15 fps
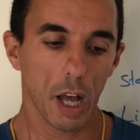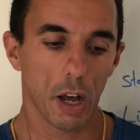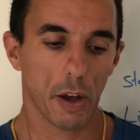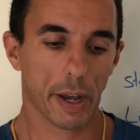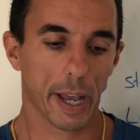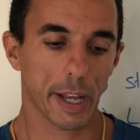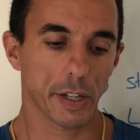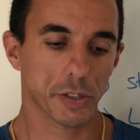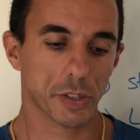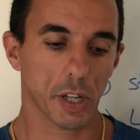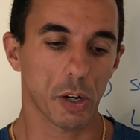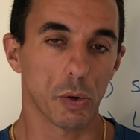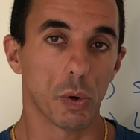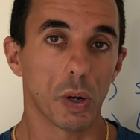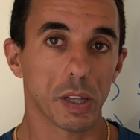Okay,
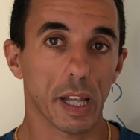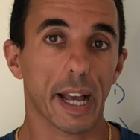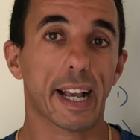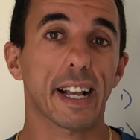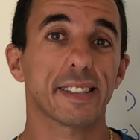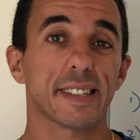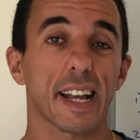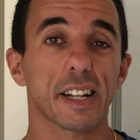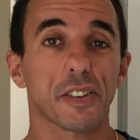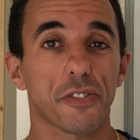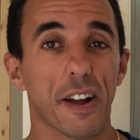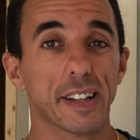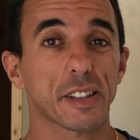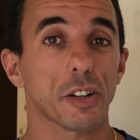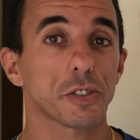so like I said,
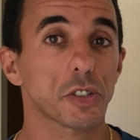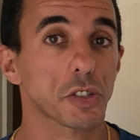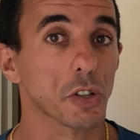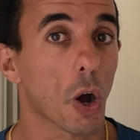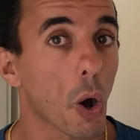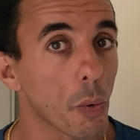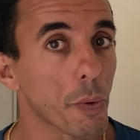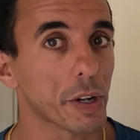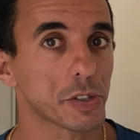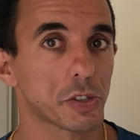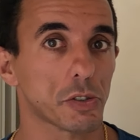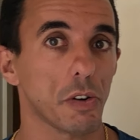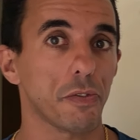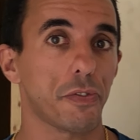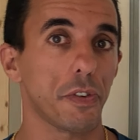fat loss is not a
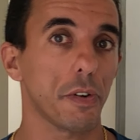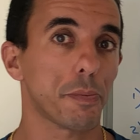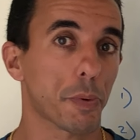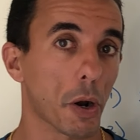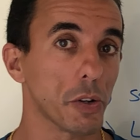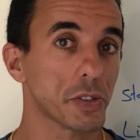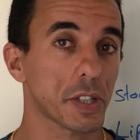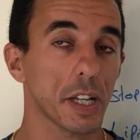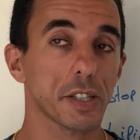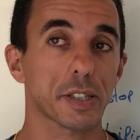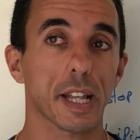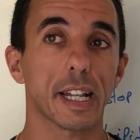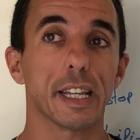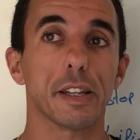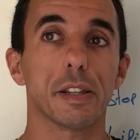one-stop process.
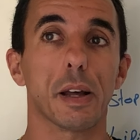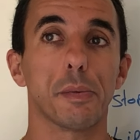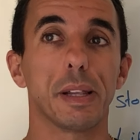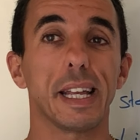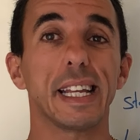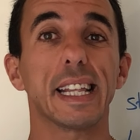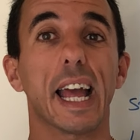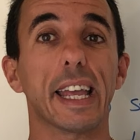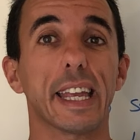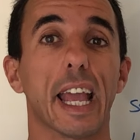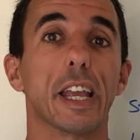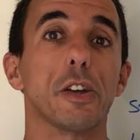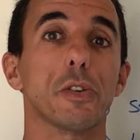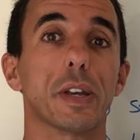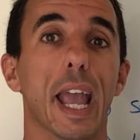Then the leaner
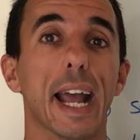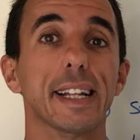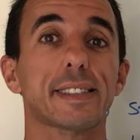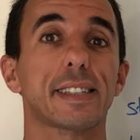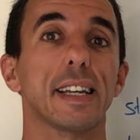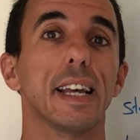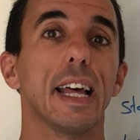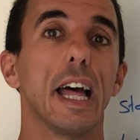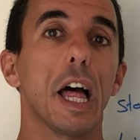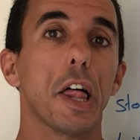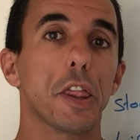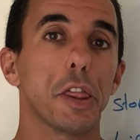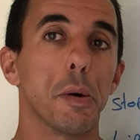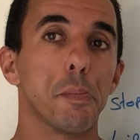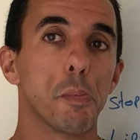you get,
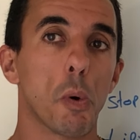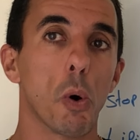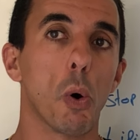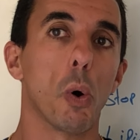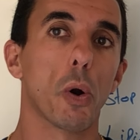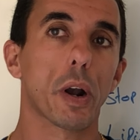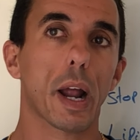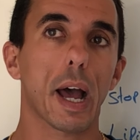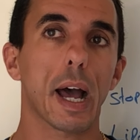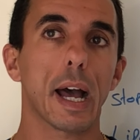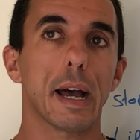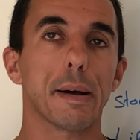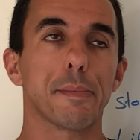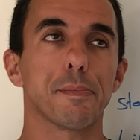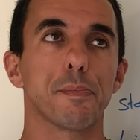the more
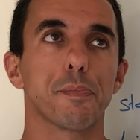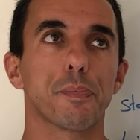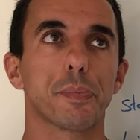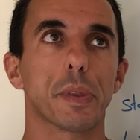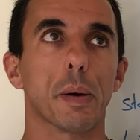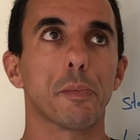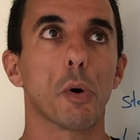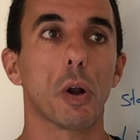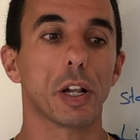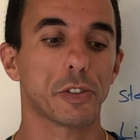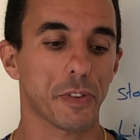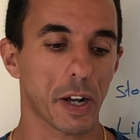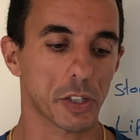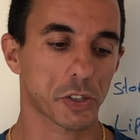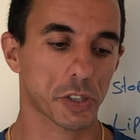
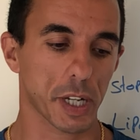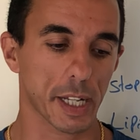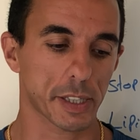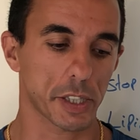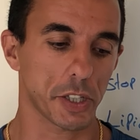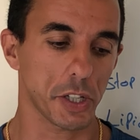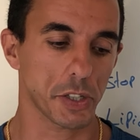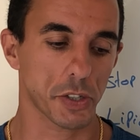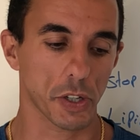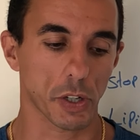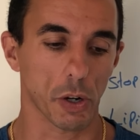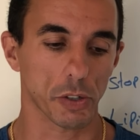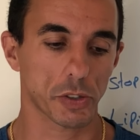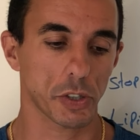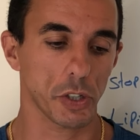advanced strategies you've
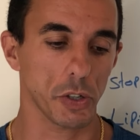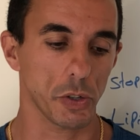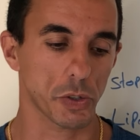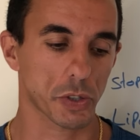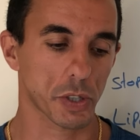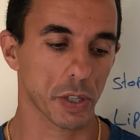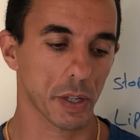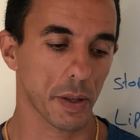got to use.